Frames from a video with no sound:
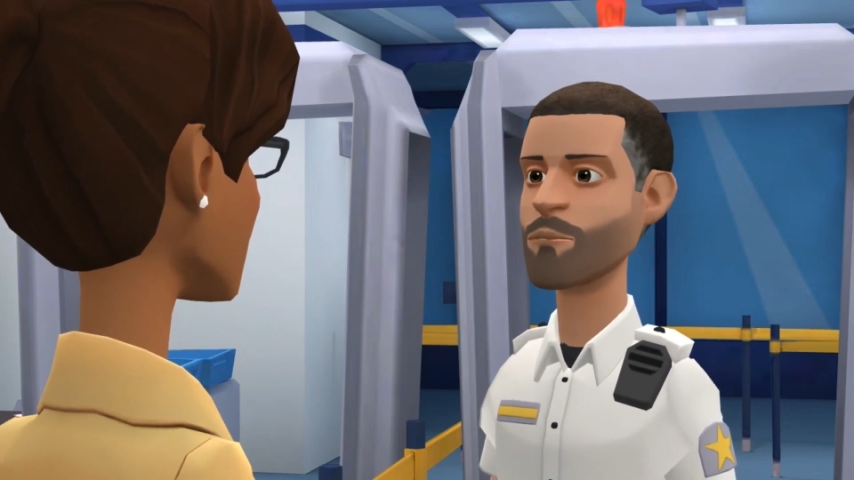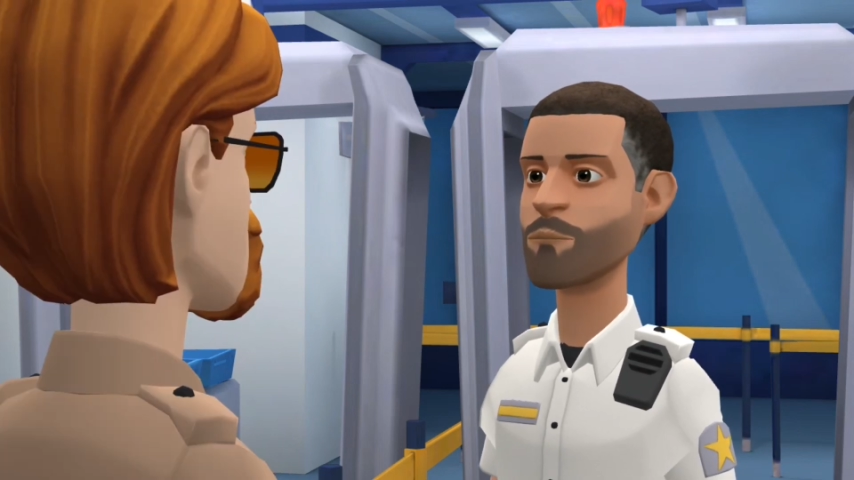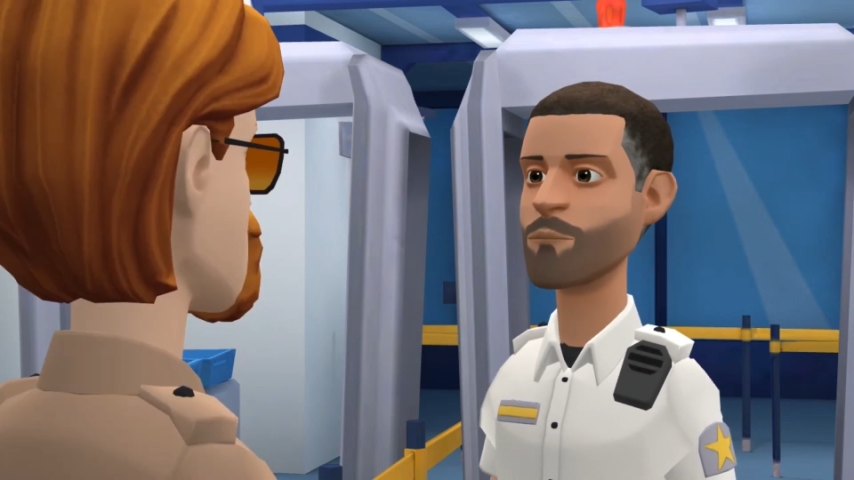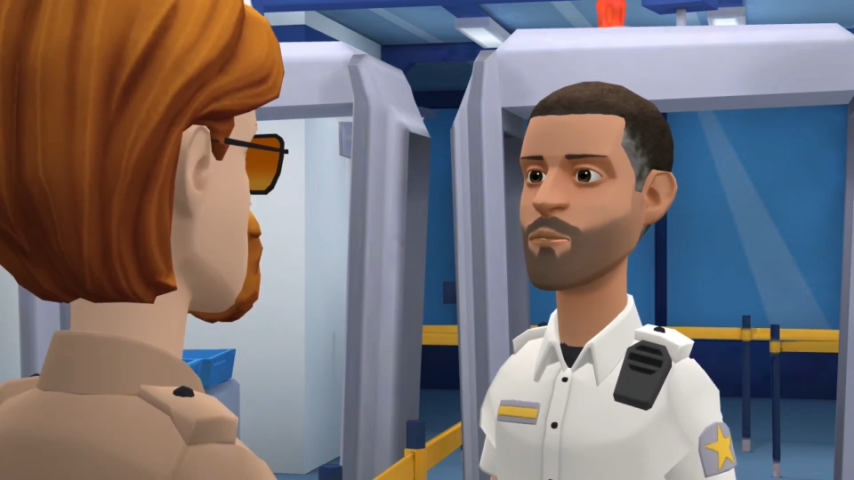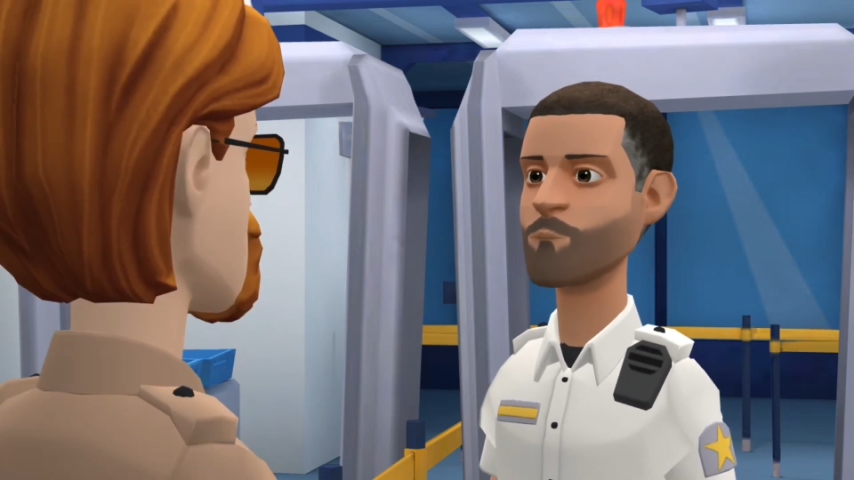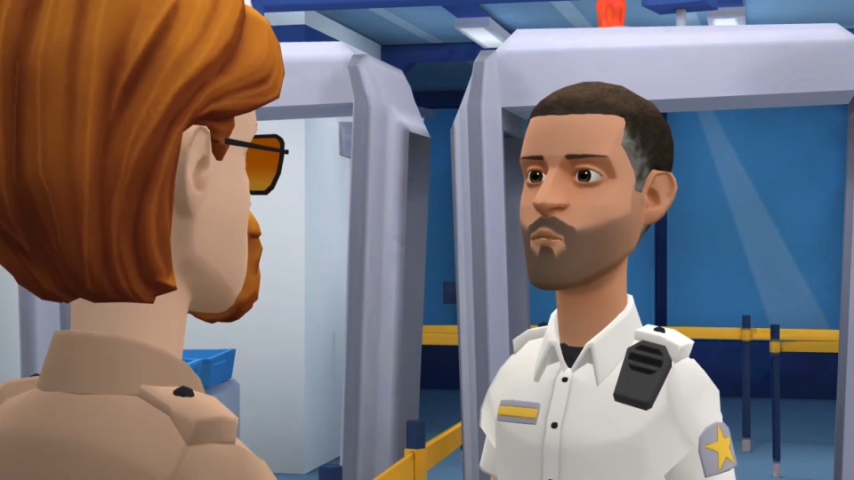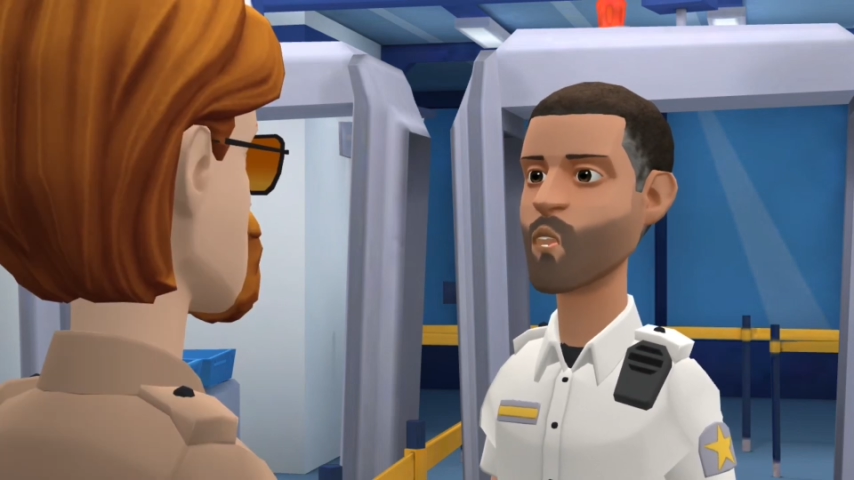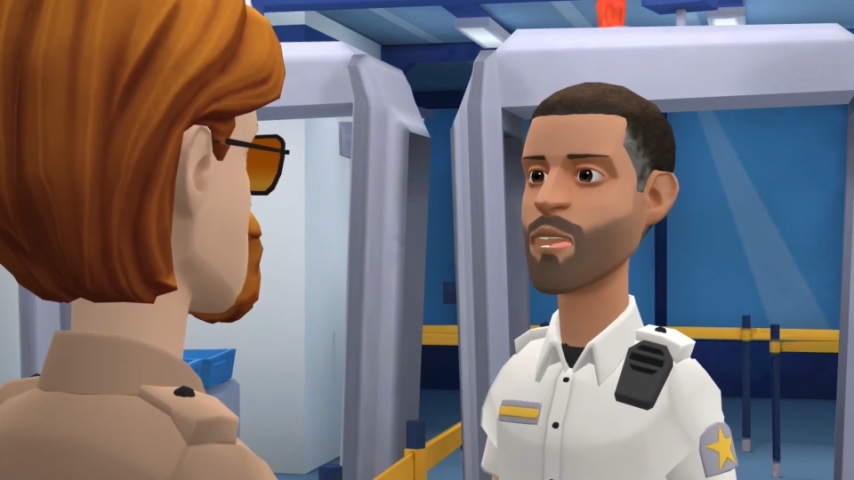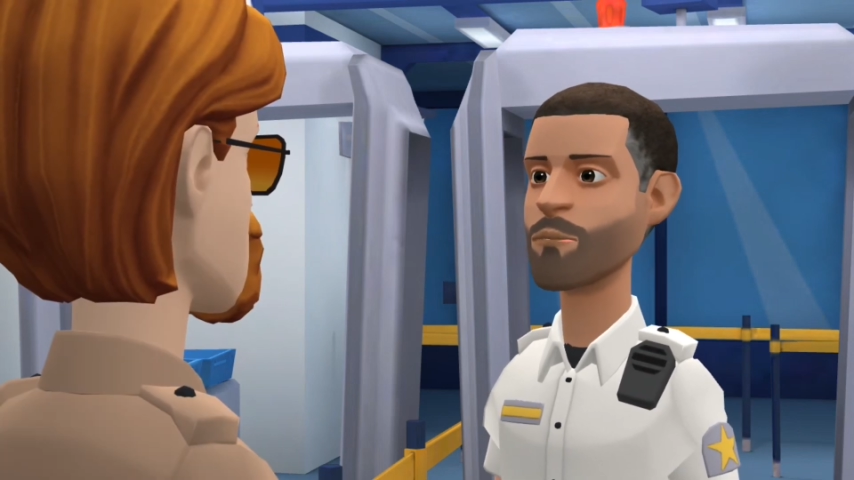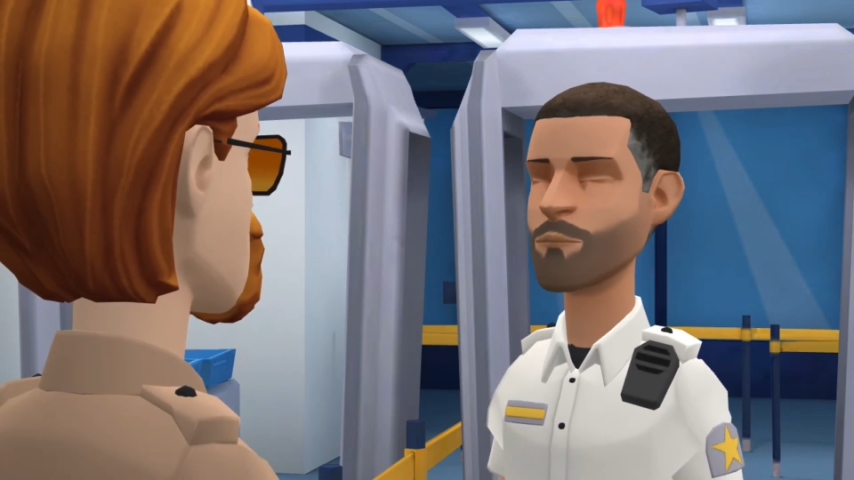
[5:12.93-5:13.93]
Hey,
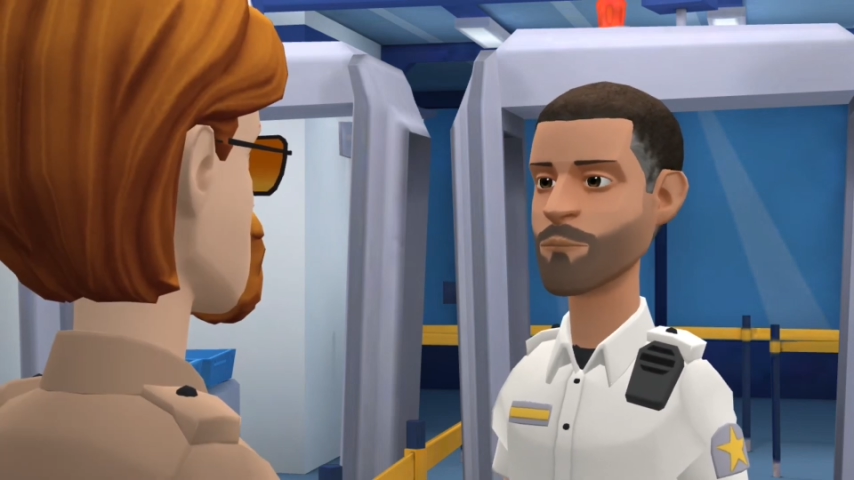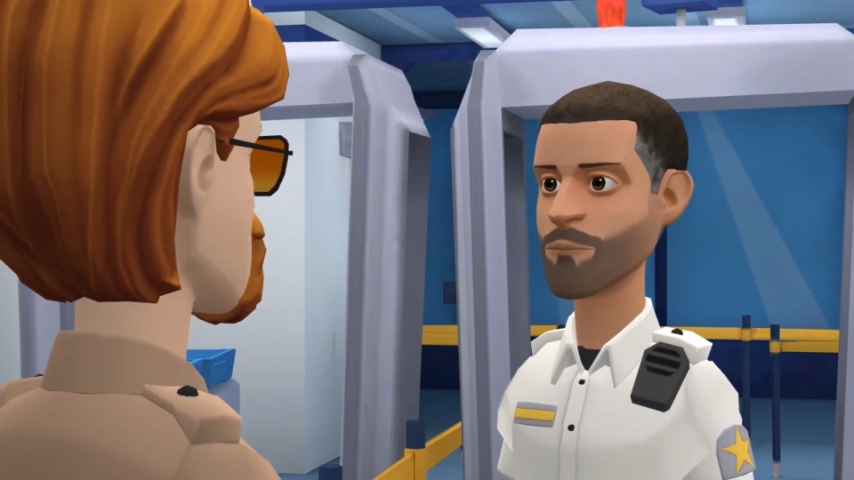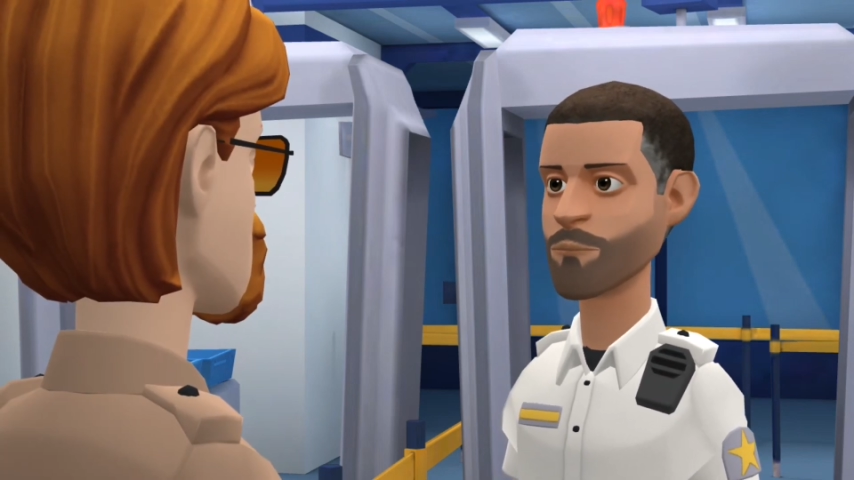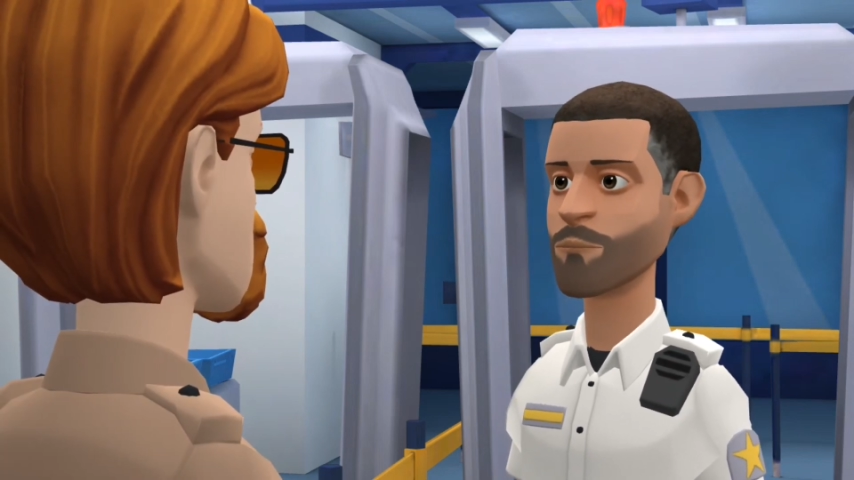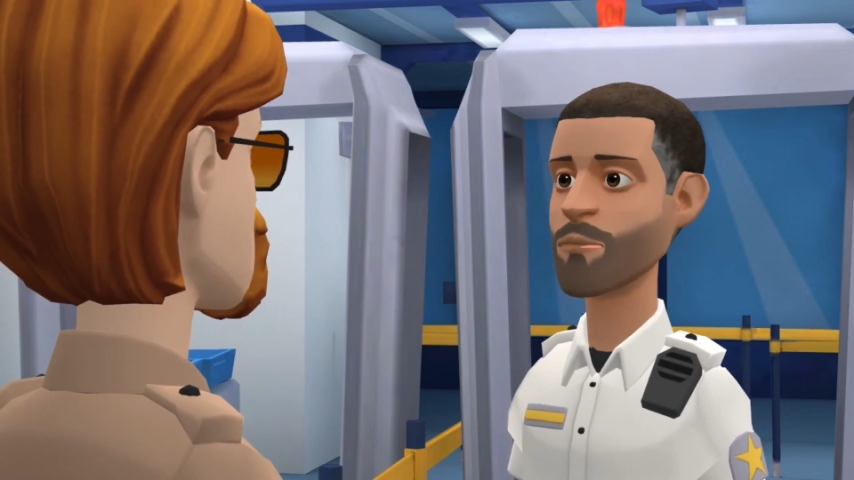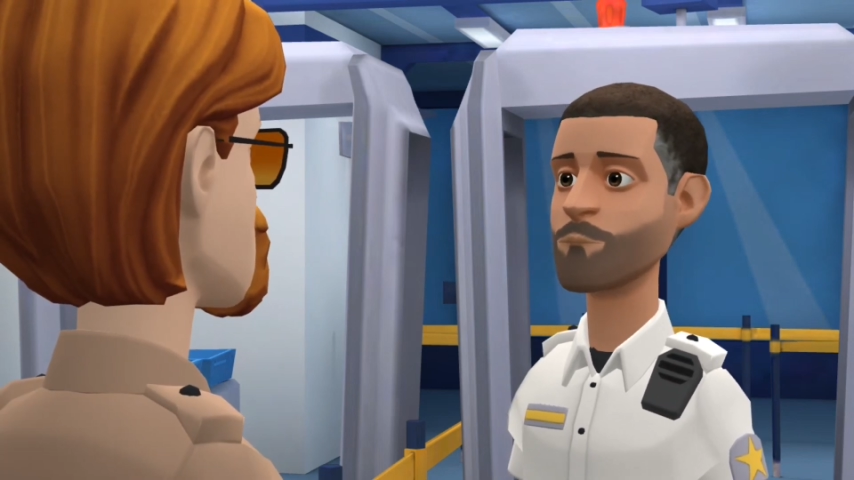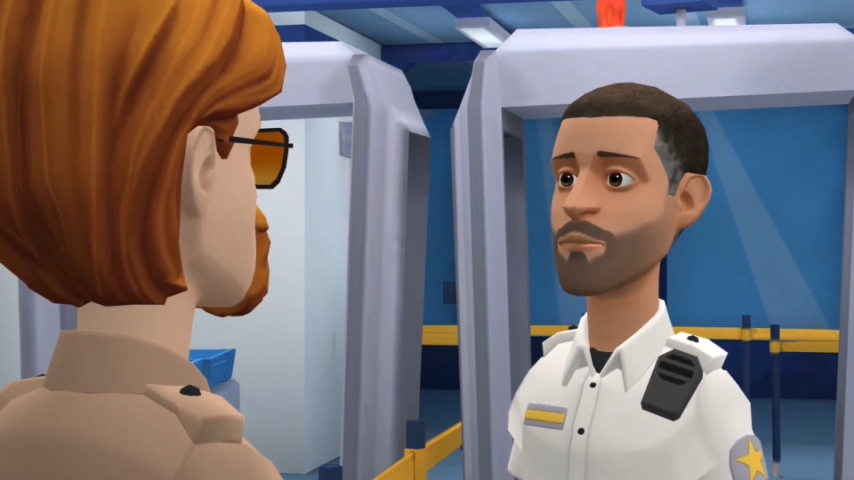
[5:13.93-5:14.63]
Tobias, is that the lady